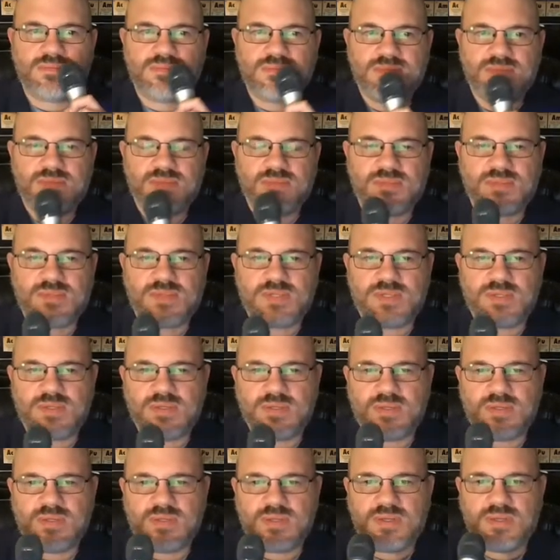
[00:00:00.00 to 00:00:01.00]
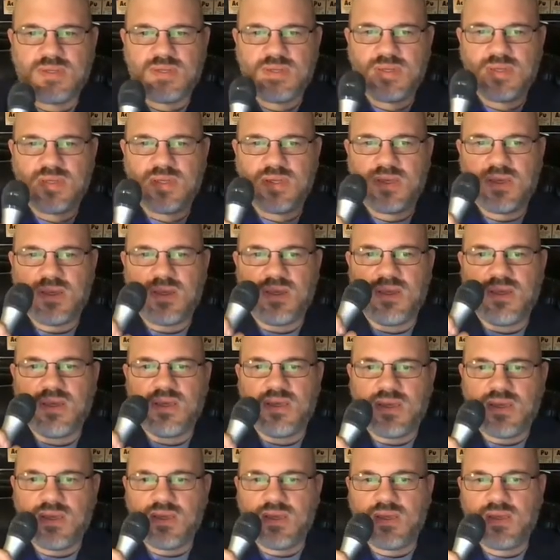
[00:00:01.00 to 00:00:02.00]

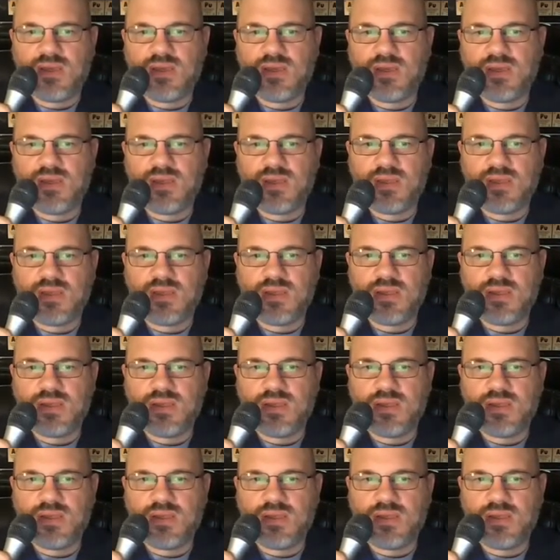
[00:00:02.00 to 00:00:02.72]
(no one is talking)